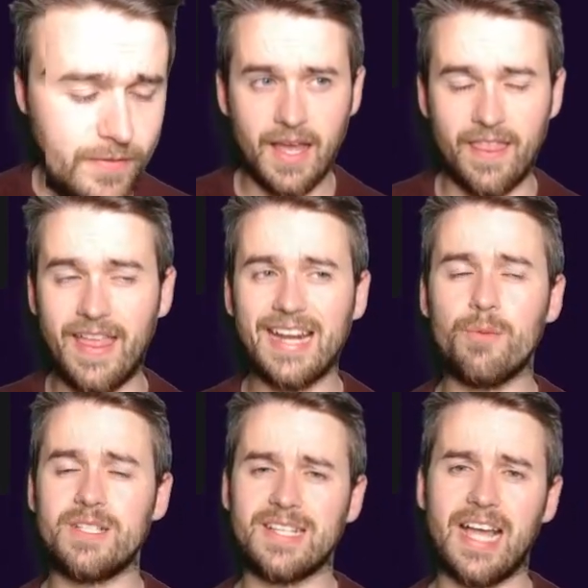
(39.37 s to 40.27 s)
Then it
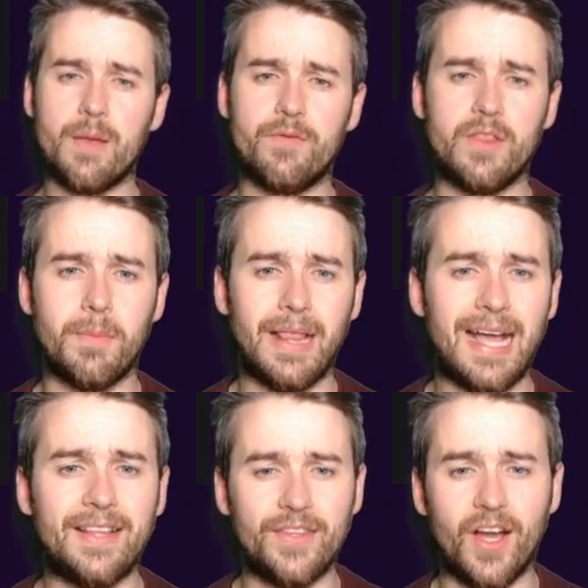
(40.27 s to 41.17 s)
was time for the
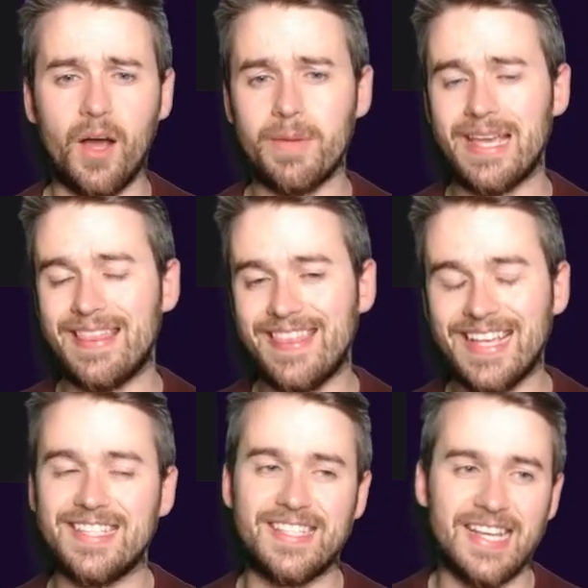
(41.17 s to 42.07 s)
Milan derby, and
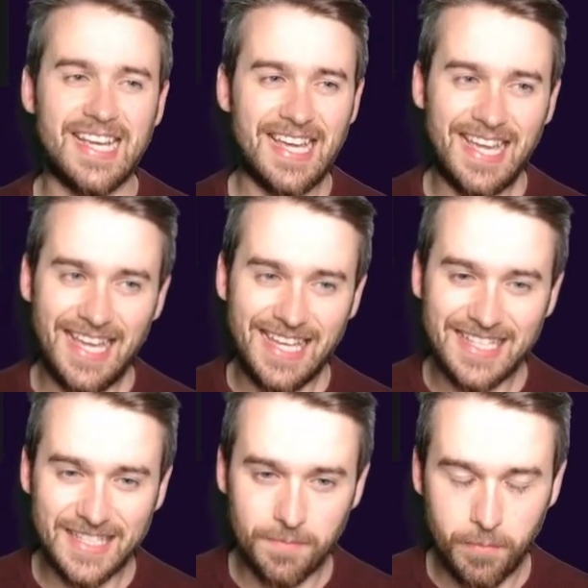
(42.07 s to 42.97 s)
this
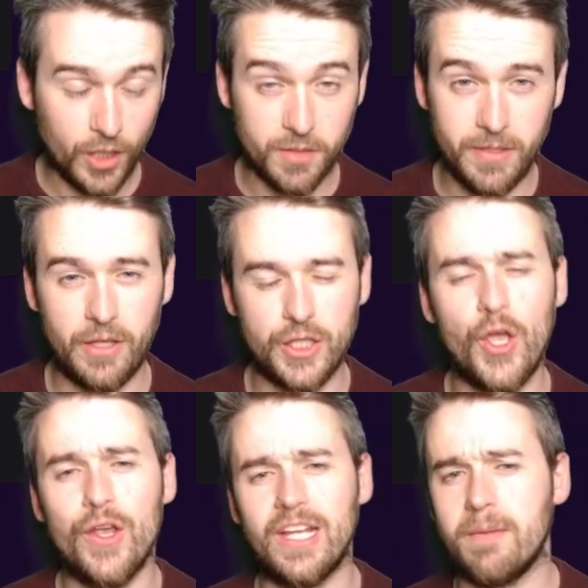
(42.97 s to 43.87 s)
is possibly the
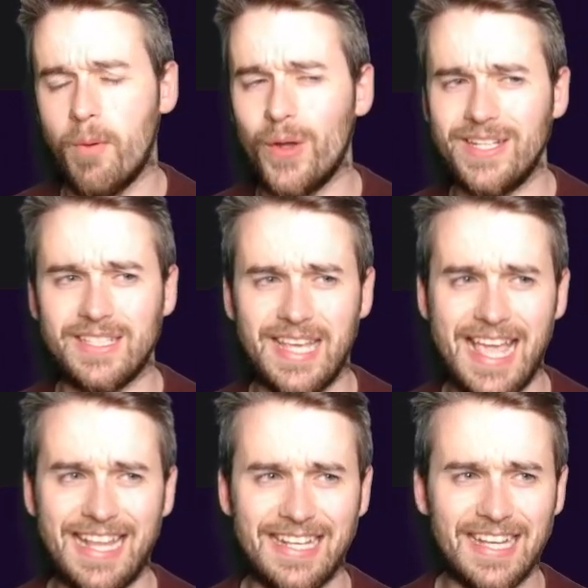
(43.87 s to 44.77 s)
turning point
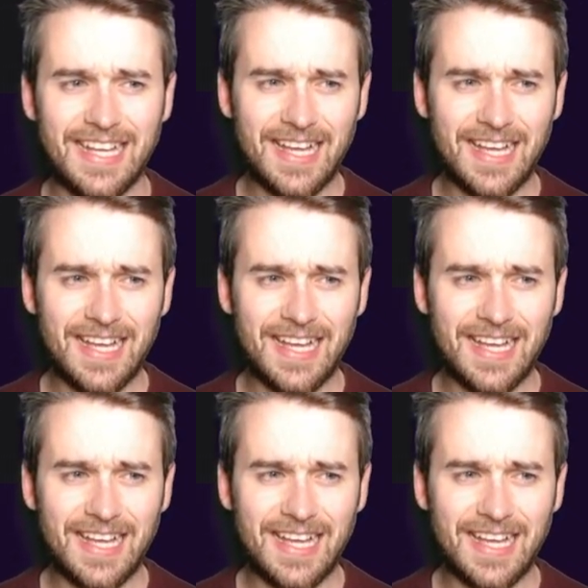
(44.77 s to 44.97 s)
in